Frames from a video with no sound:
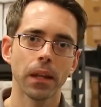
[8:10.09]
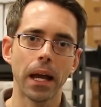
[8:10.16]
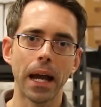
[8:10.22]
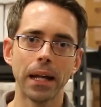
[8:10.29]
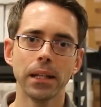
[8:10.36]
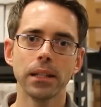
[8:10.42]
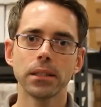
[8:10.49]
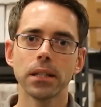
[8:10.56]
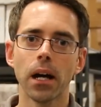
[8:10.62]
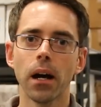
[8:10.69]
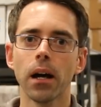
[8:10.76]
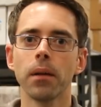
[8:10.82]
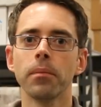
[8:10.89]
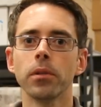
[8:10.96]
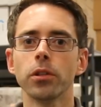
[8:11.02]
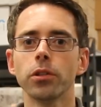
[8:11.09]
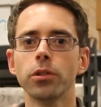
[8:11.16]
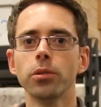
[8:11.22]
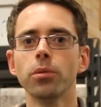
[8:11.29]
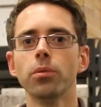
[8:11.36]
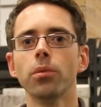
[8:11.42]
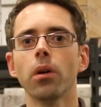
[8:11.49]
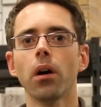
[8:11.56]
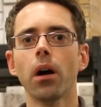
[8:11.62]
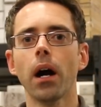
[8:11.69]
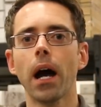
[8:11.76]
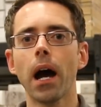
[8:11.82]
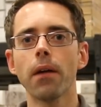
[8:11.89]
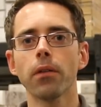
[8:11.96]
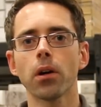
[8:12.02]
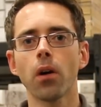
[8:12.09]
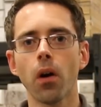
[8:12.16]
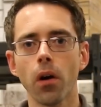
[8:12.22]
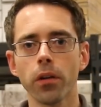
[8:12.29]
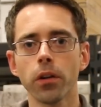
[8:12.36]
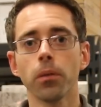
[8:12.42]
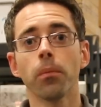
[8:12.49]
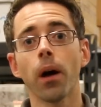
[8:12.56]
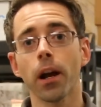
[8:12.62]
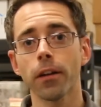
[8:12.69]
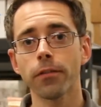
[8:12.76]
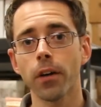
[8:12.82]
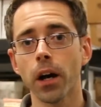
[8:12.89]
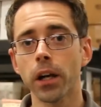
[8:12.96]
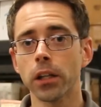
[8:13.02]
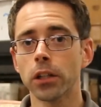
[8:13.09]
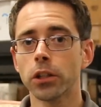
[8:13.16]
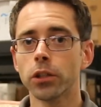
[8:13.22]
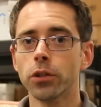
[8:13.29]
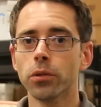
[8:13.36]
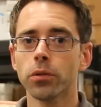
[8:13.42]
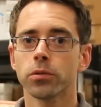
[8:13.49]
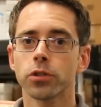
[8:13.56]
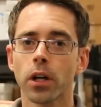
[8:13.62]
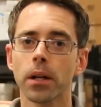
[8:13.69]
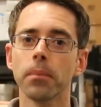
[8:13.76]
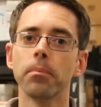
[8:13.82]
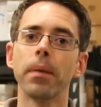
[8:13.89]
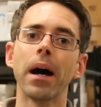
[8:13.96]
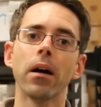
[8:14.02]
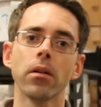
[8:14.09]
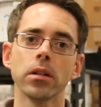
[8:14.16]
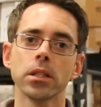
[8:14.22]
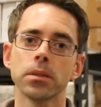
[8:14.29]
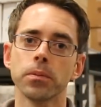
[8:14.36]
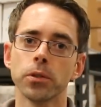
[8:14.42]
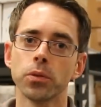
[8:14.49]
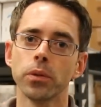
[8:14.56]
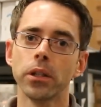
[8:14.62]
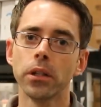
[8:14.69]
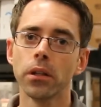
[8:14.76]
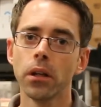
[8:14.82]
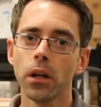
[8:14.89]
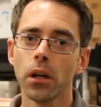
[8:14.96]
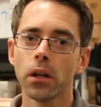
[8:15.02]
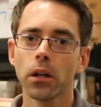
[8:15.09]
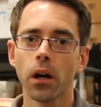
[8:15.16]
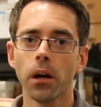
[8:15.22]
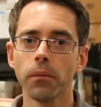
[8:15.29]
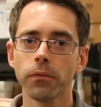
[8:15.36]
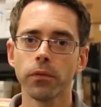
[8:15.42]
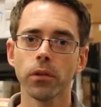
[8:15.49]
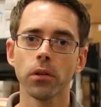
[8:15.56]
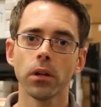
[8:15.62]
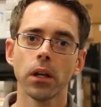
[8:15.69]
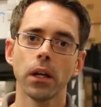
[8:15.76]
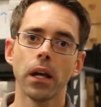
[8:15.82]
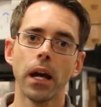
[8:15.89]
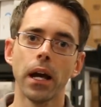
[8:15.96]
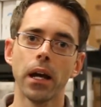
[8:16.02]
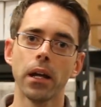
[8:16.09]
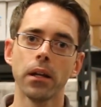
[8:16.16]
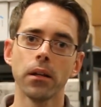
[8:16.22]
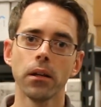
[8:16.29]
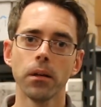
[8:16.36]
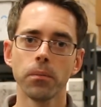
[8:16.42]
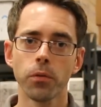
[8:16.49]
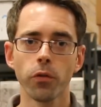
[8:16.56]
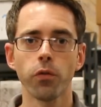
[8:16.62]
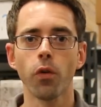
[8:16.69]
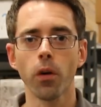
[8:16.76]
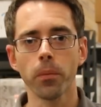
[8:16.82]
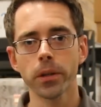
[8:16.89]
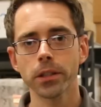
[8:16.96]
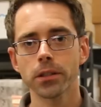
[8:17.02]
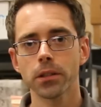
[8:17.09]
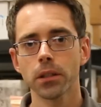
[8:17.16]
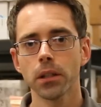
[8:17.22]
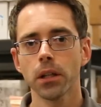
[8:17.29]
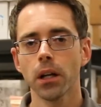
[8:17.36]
anytime you have a car that you're modifying, you're trying to balance between comfort and performance.